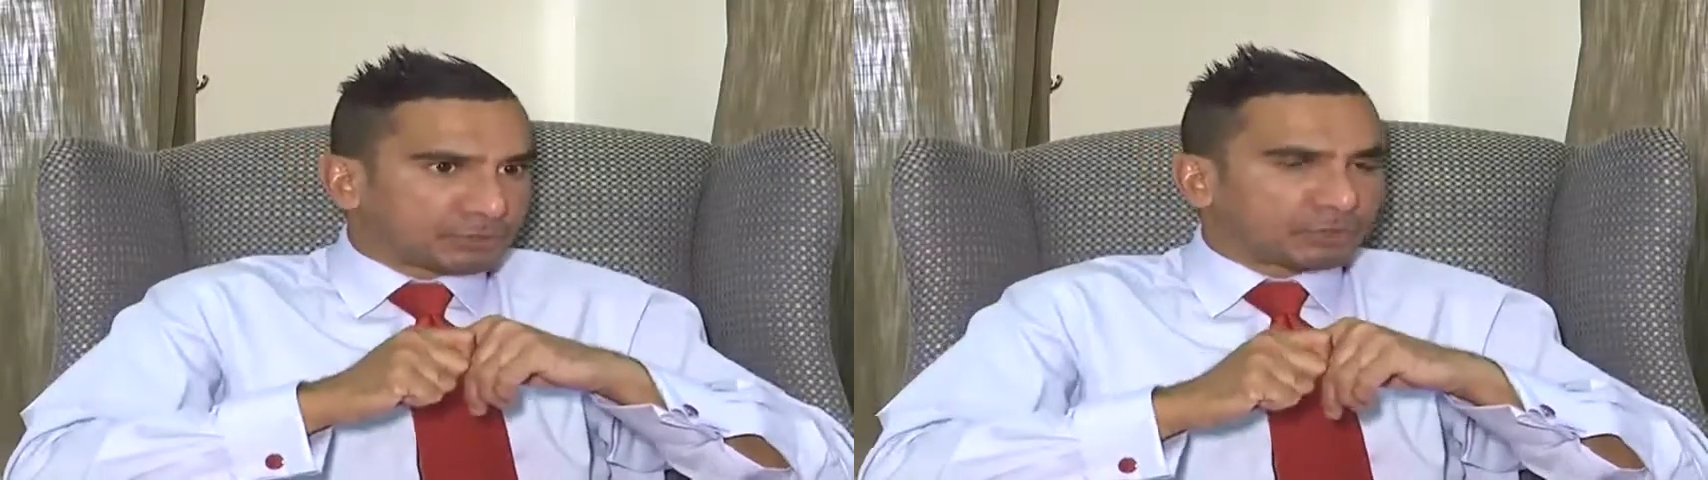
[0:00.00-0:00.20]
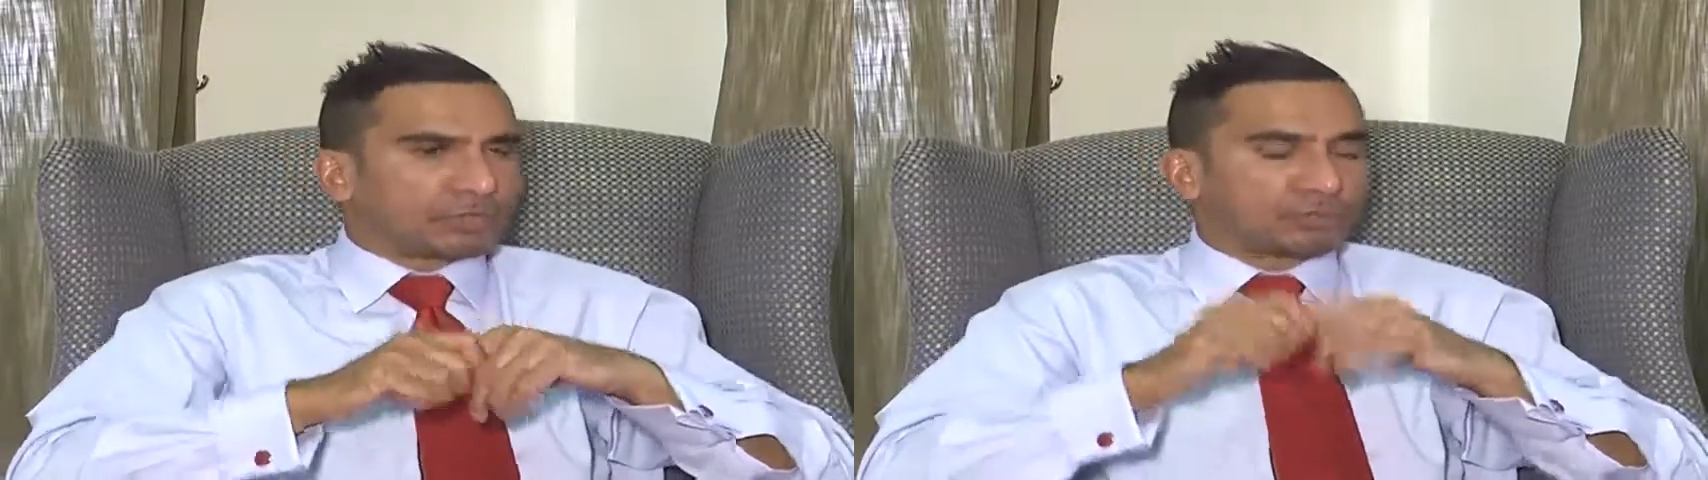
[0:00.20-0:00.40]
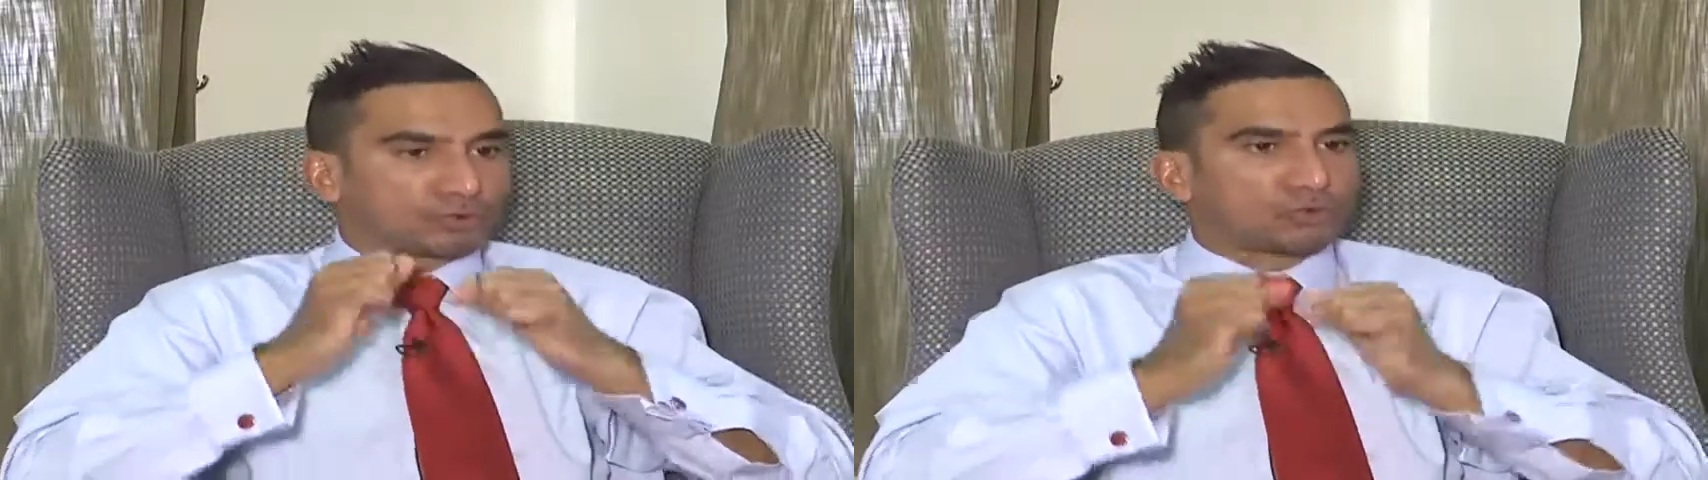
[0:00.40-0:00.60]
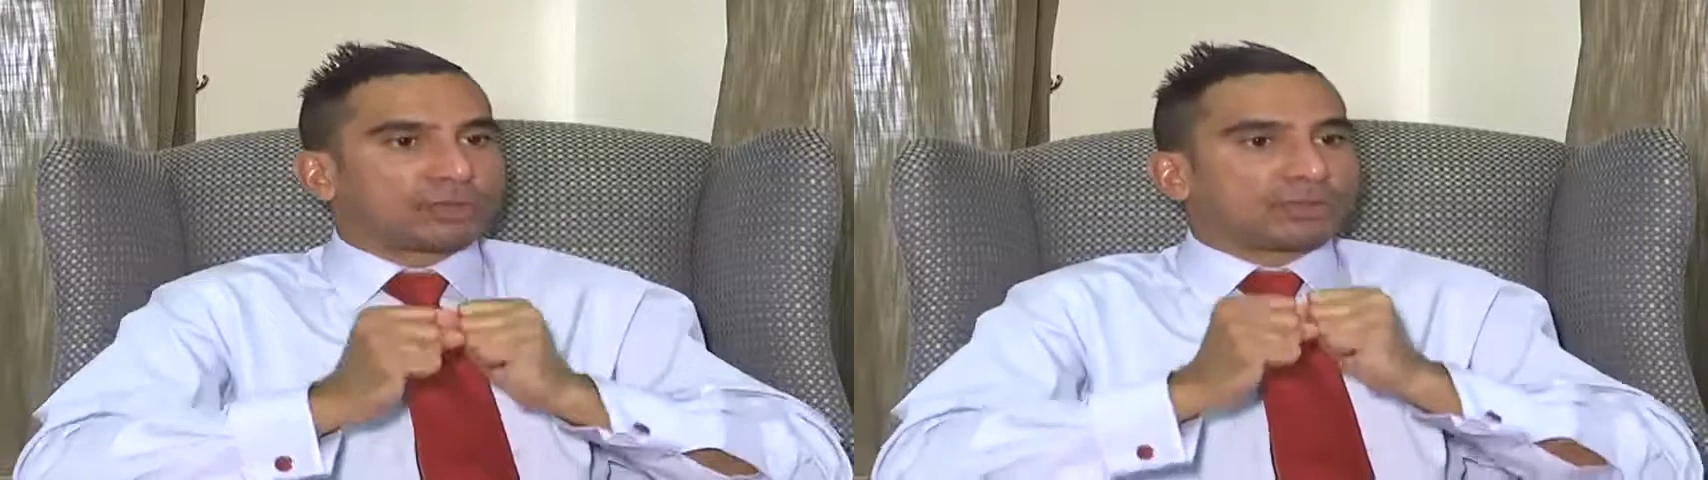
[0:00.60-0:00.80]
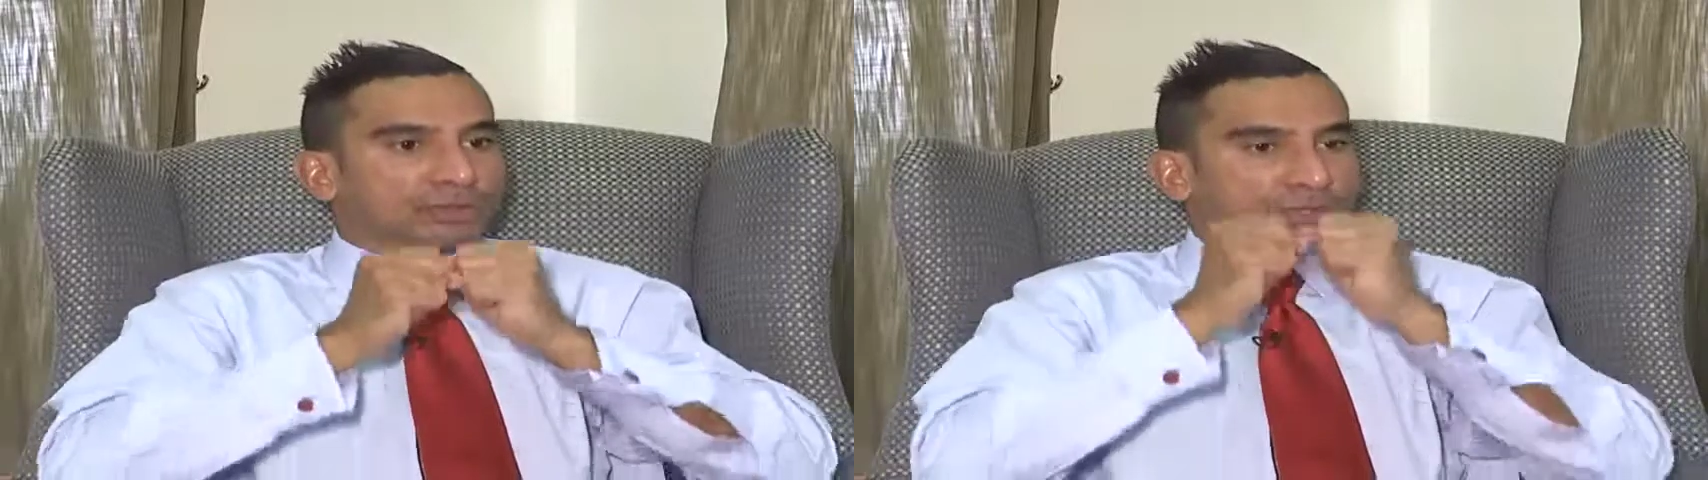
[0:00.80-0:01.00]
so
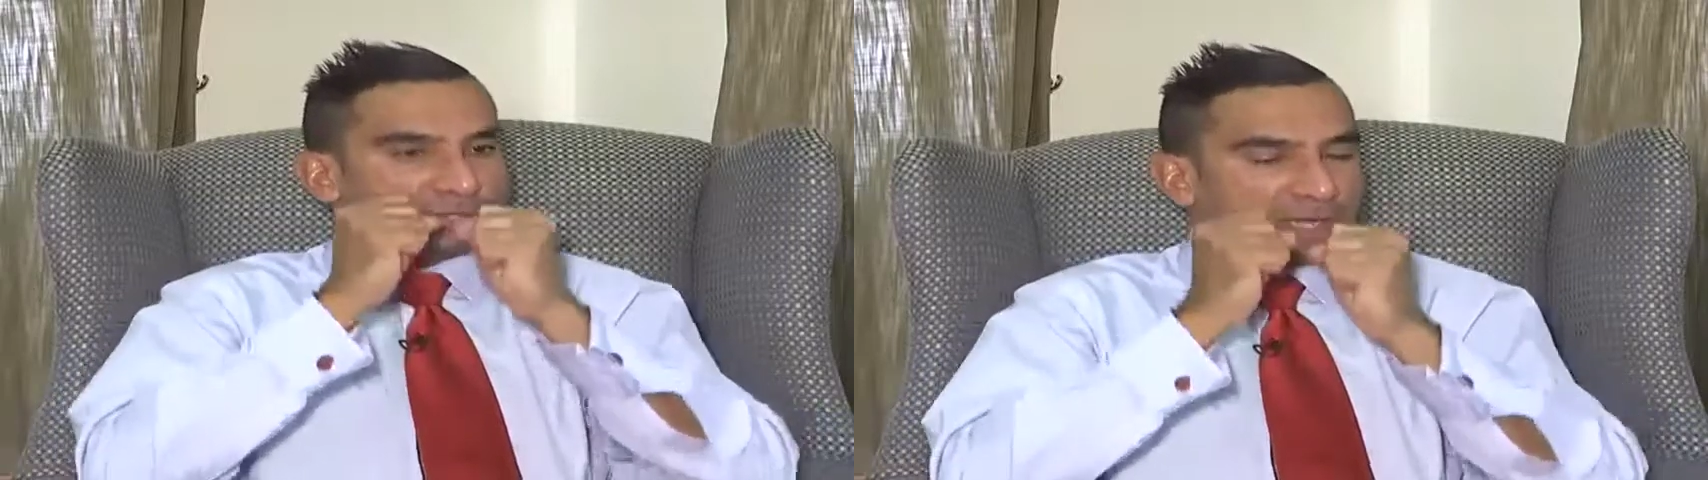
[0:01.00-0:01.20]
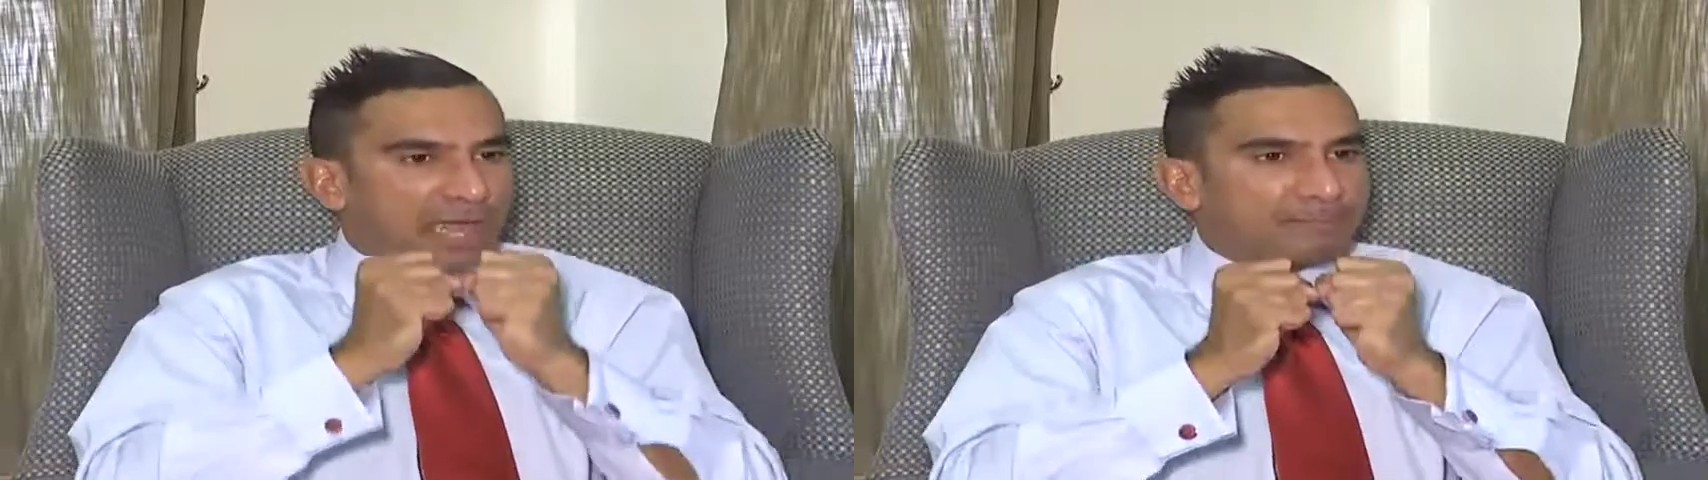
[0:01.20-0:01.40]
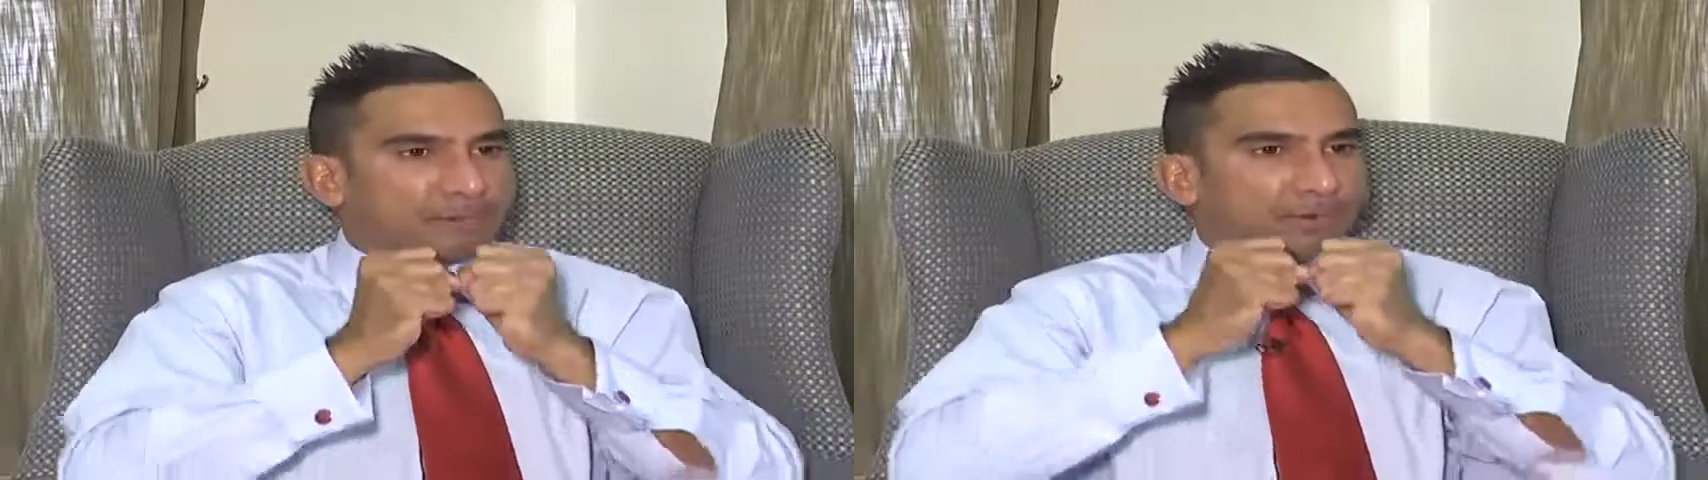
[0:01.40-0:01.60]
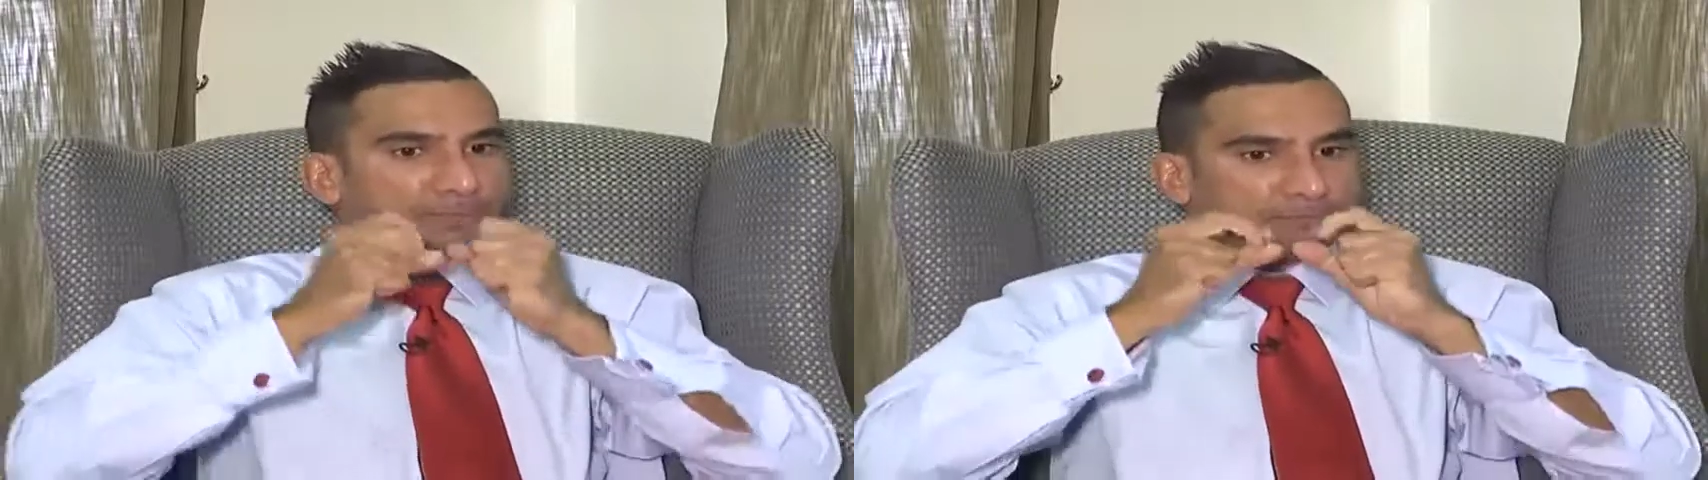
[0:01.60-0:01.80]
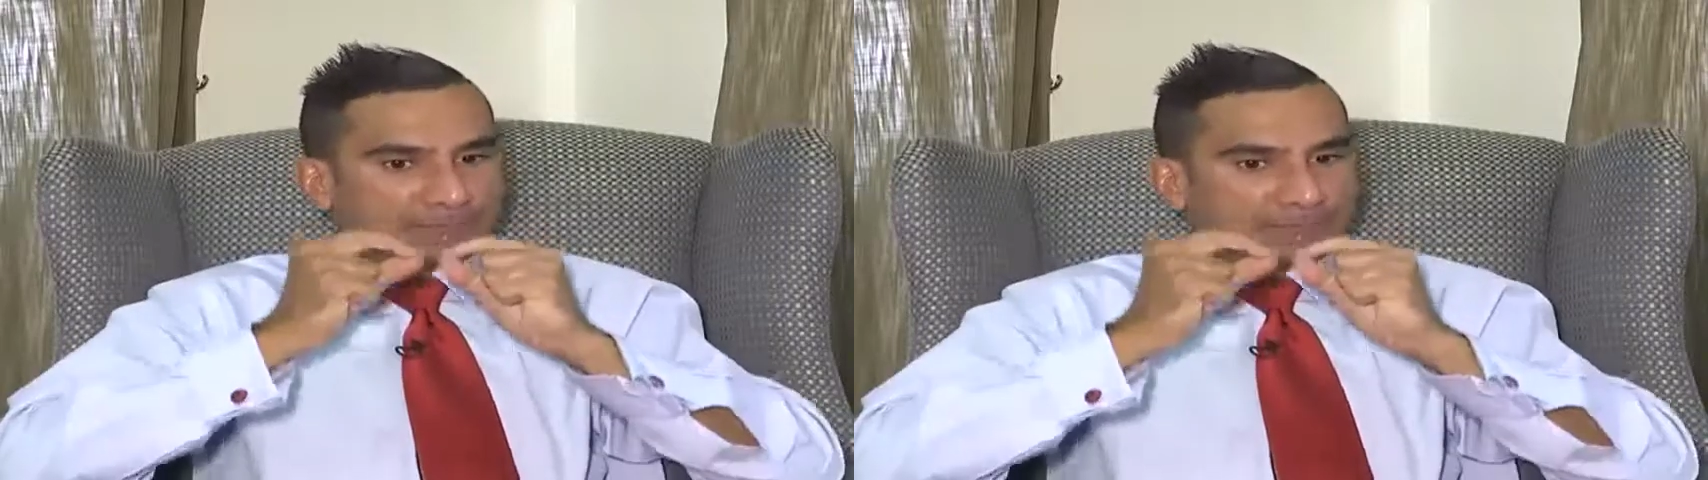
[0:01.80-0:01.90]
ensuring that the type of